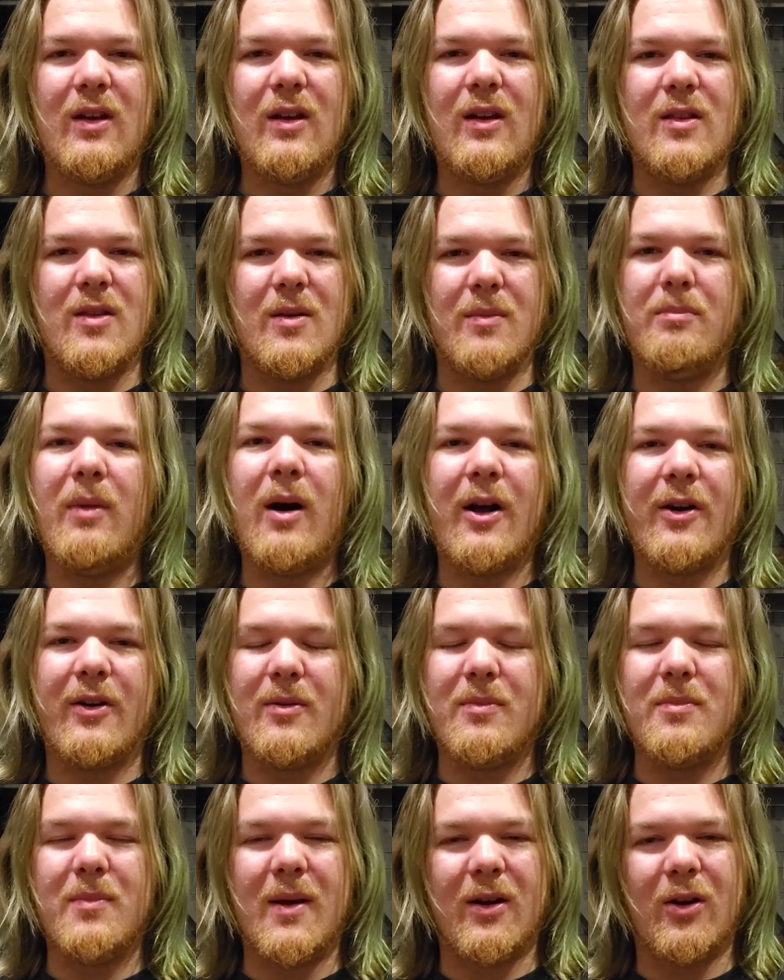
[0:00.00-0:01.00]
the
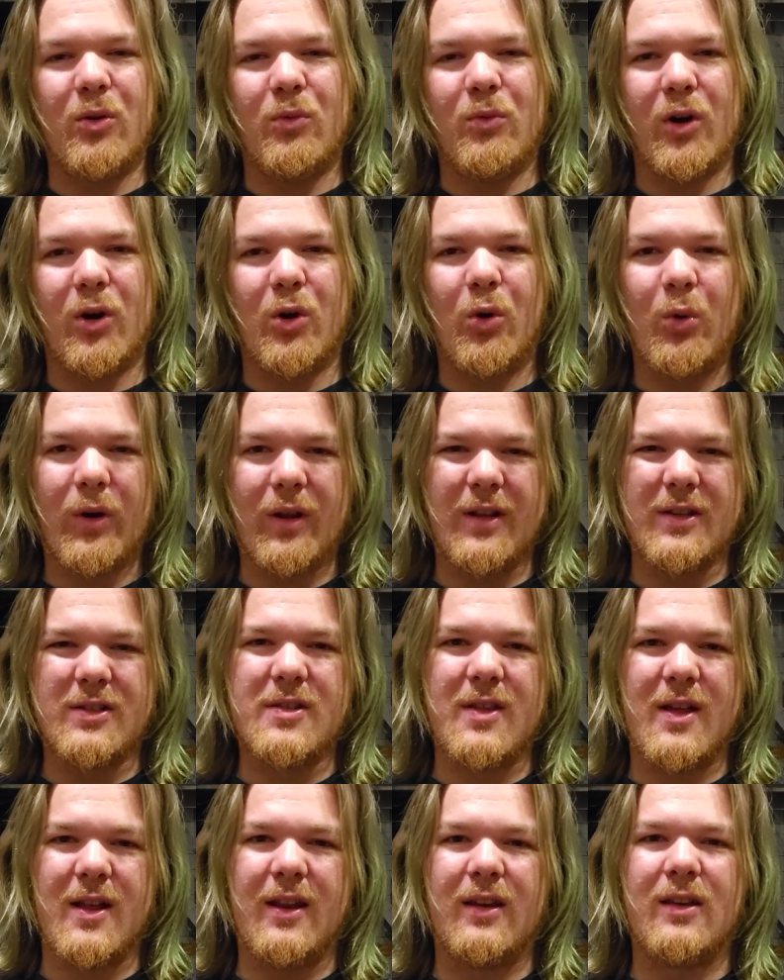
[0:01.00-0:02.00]
modern metal recording
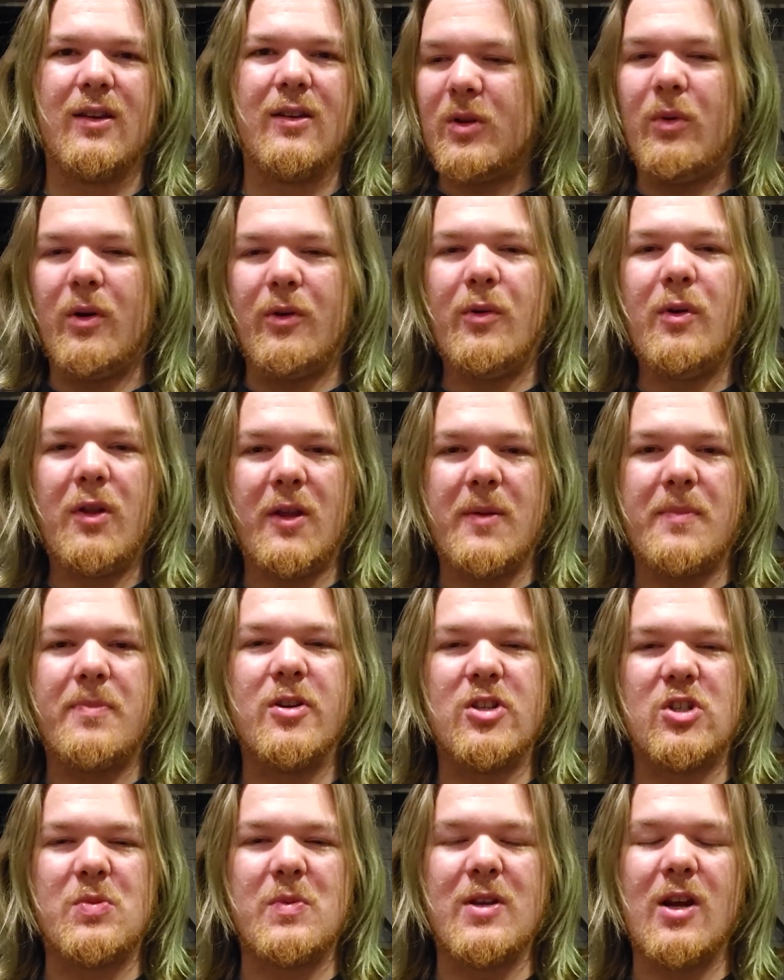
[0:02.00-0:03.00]
aesthetic. What really
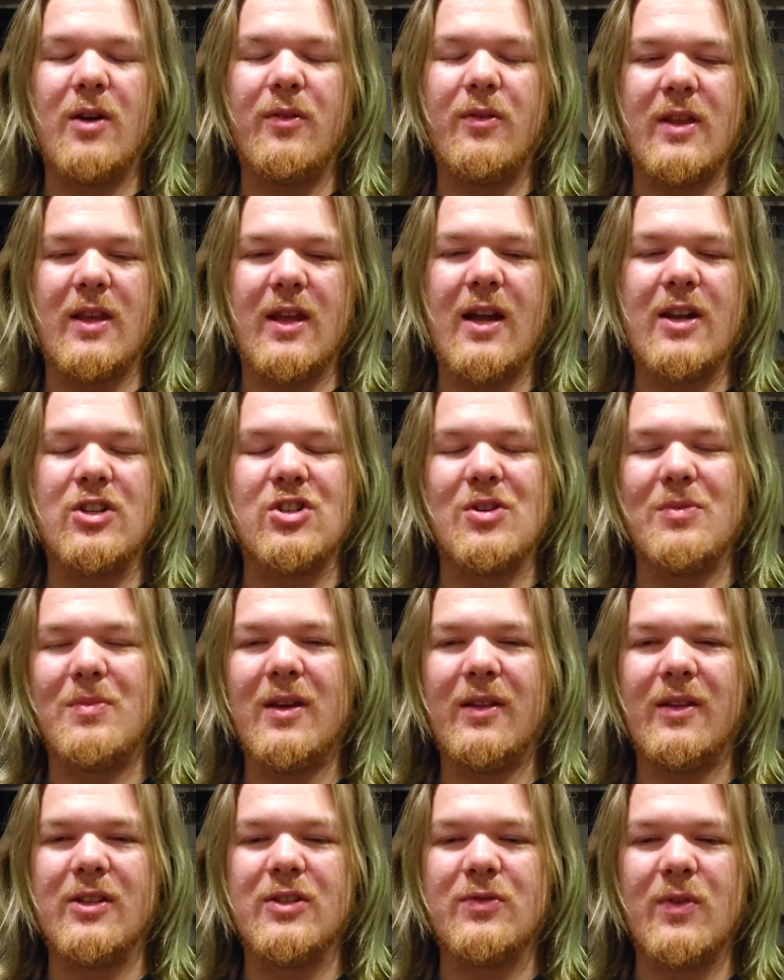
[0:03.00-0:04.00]
pushed me over the edge to
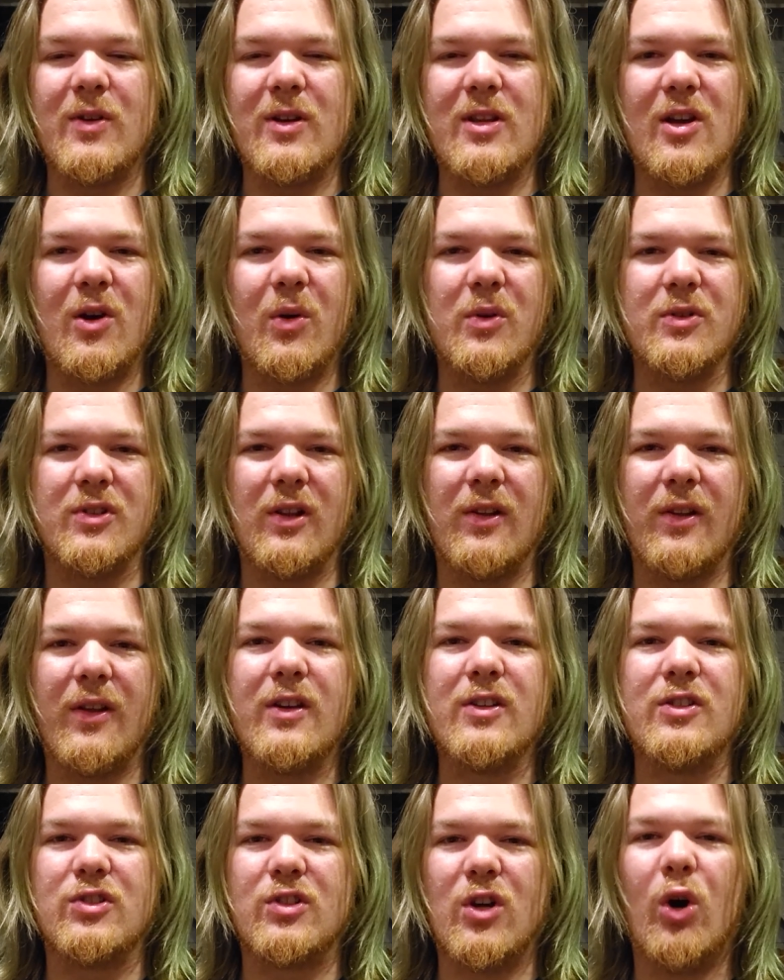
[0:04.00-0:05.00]
make this video was the
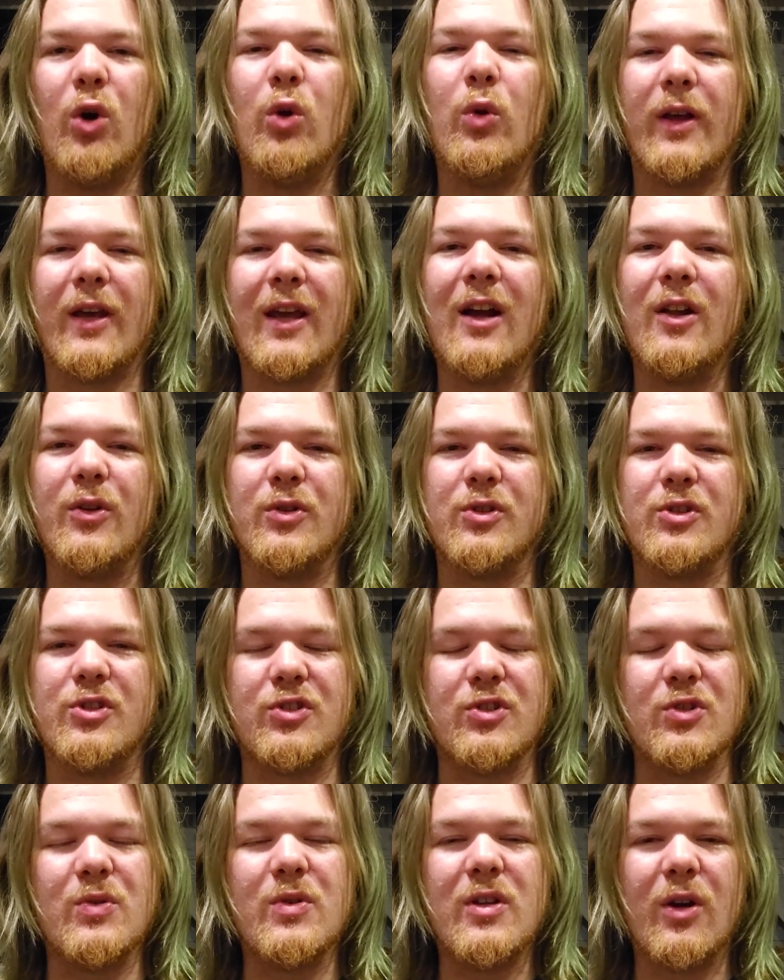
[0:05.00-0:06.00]
latest Cola Keller
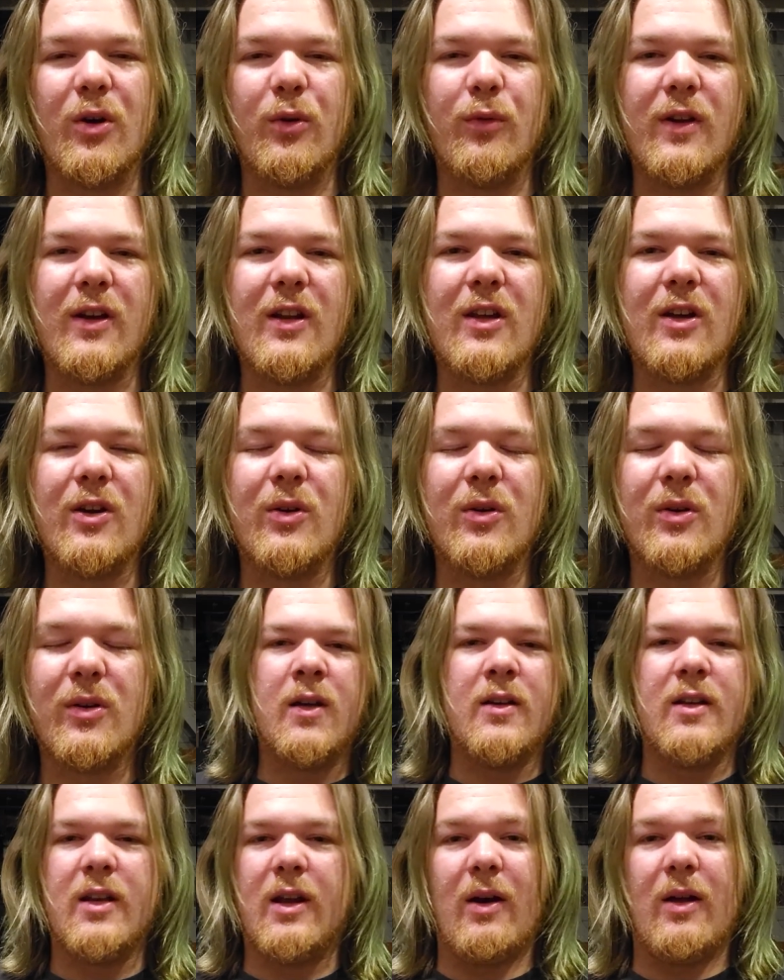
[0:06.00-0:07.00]
Studio video.
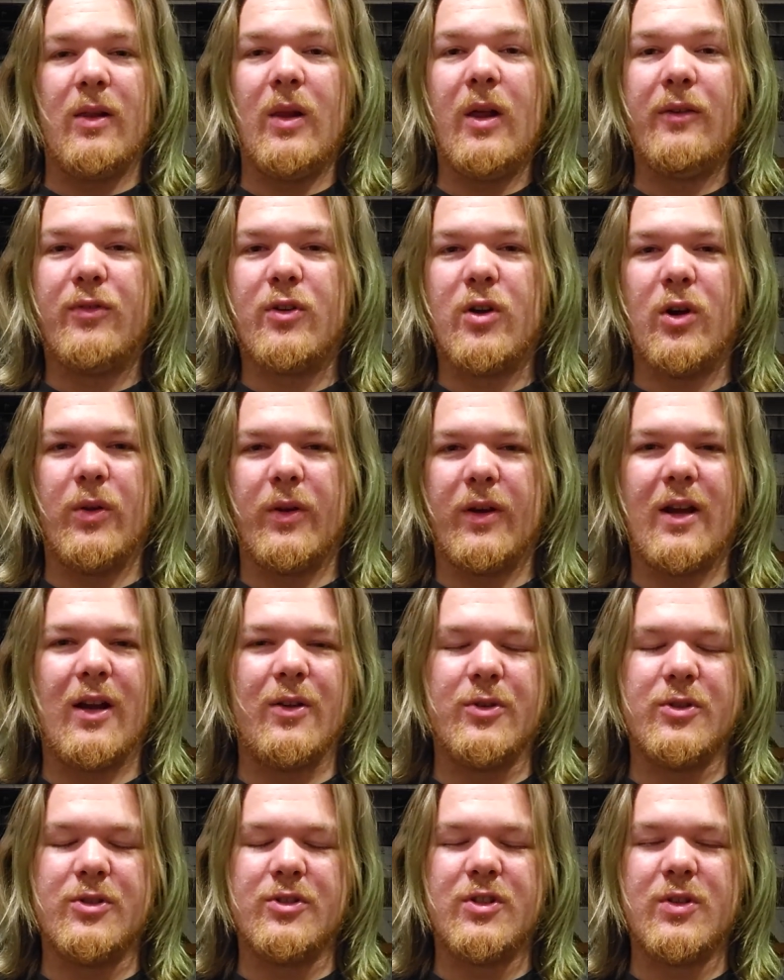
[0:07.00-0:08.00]
Now, I love Cola
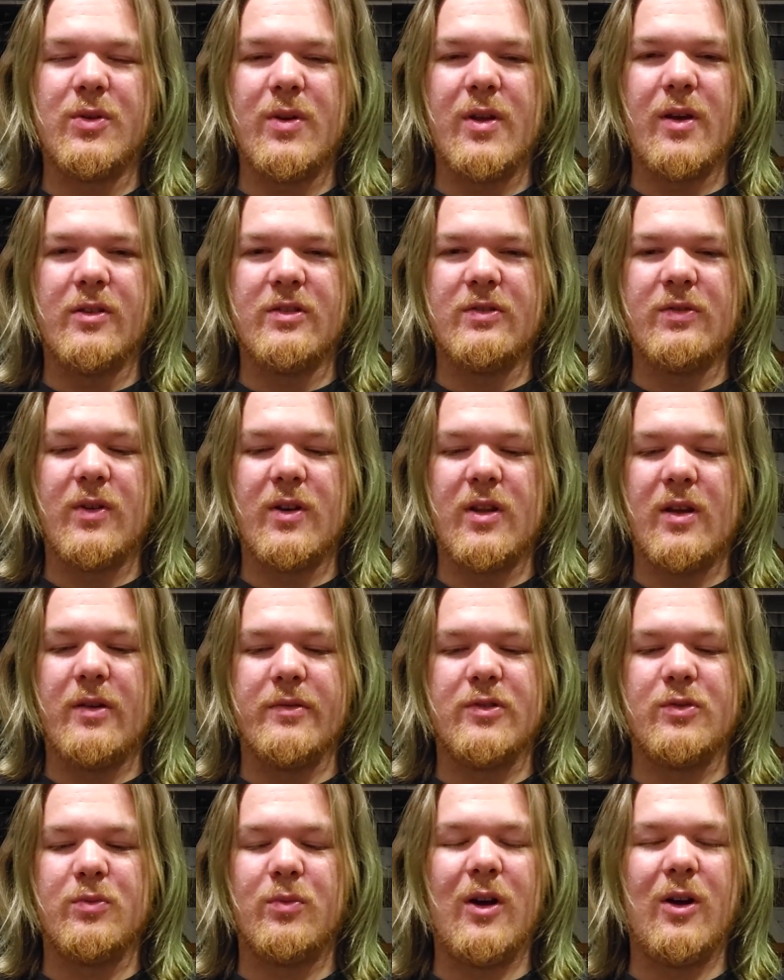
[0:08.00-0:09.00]
Keller Studio's
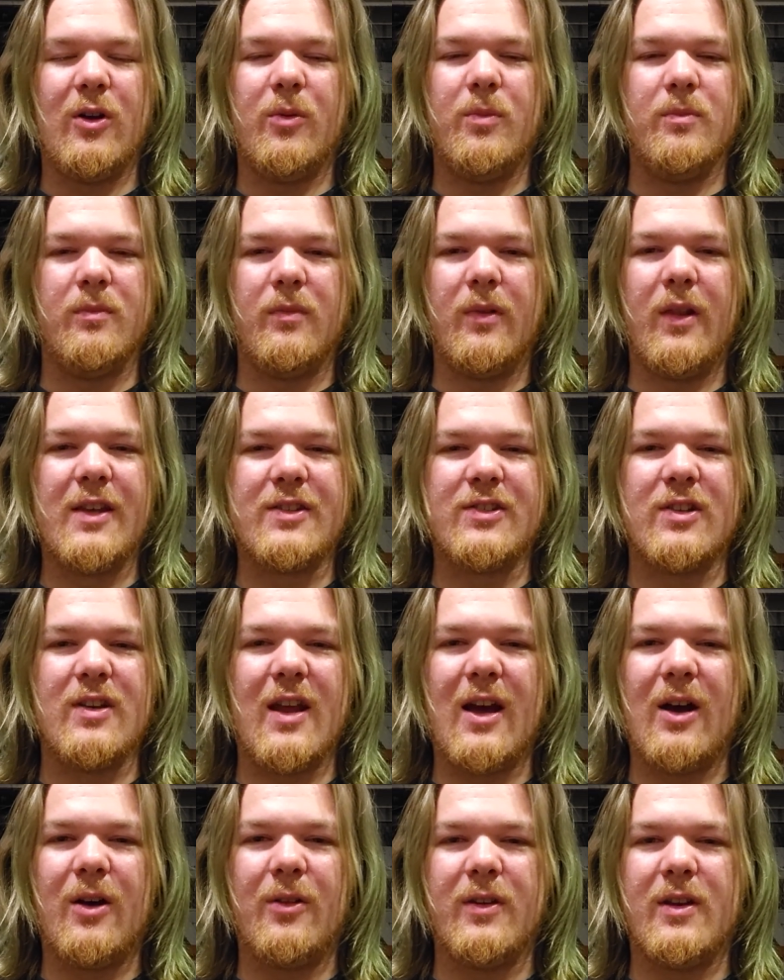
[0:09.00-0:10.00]
videos. Well, less
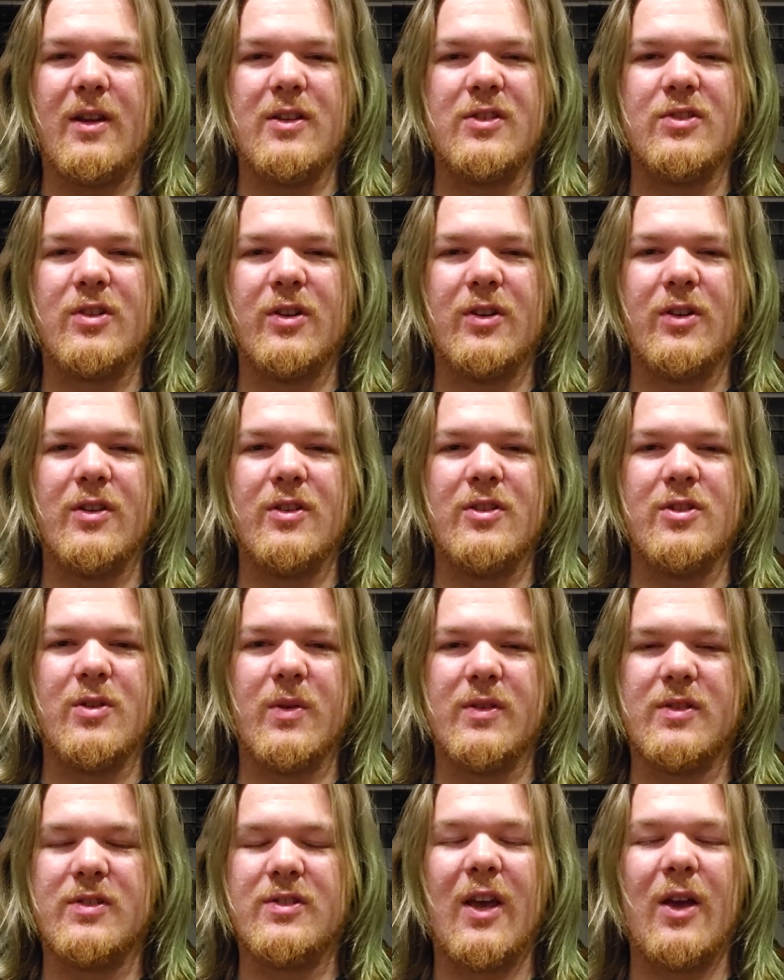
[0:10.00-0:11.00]
now that he's turned into a
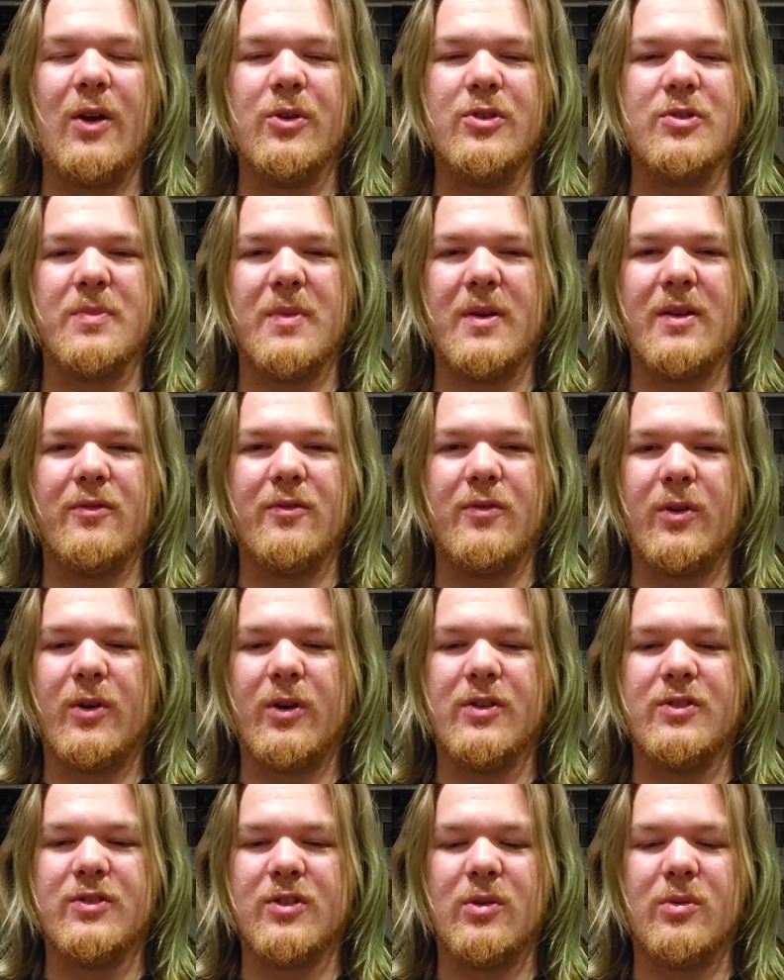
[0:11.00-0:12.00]
salesman for
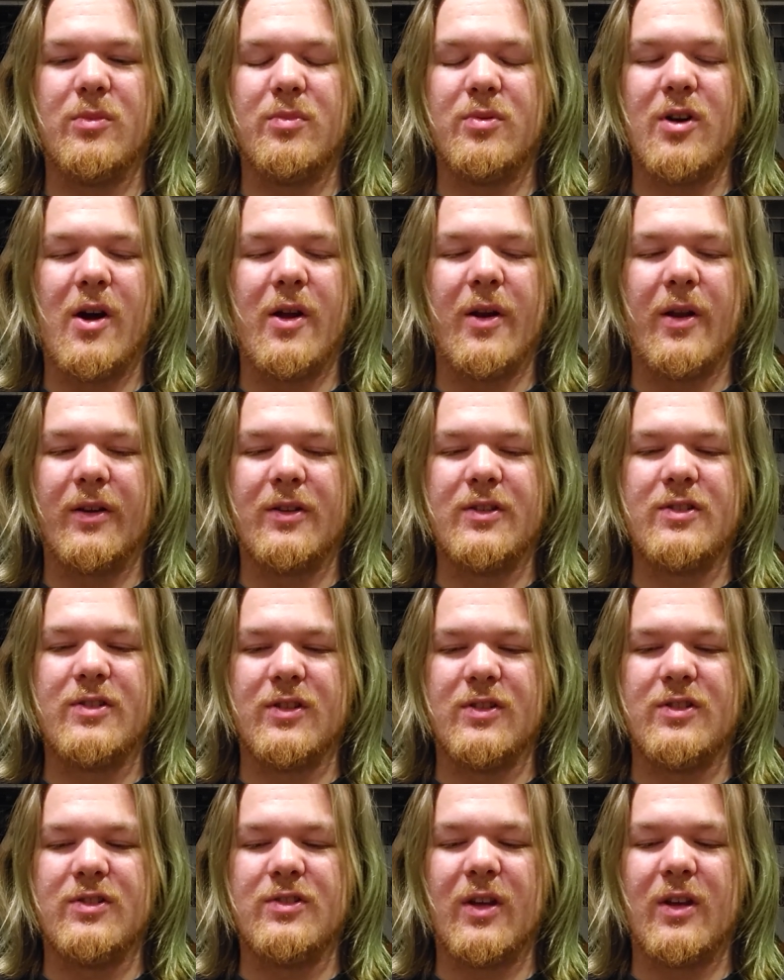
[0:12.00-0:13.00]
his own products
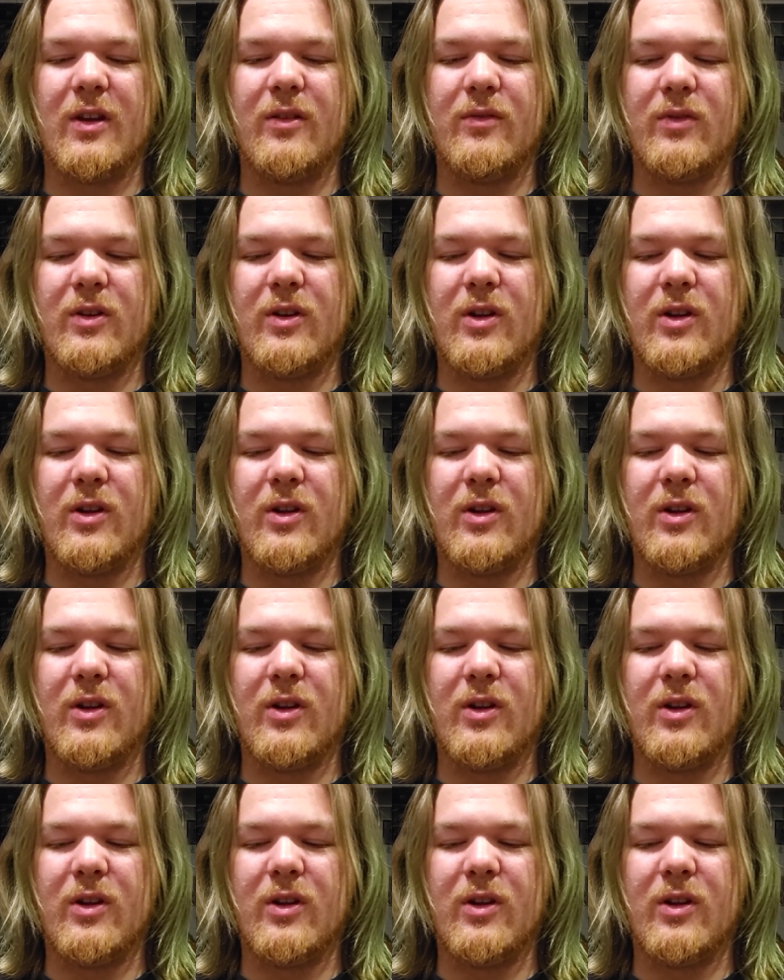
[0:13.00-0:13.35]
instead of,